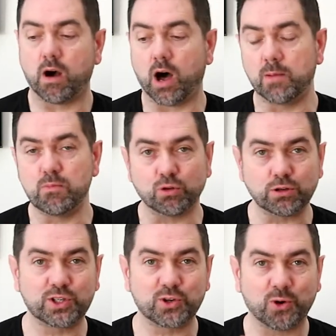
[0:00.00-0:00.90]
I'm
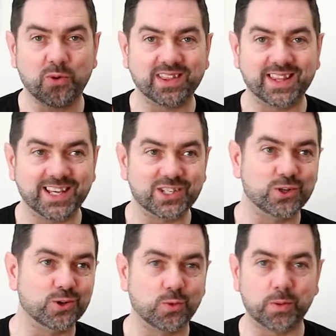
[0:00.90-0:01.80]
unsure whether these
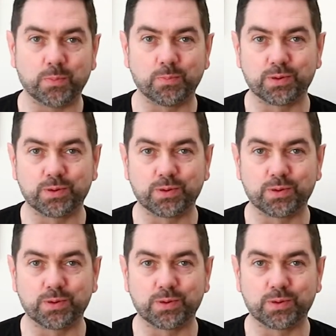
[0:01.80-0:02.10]
shoes will be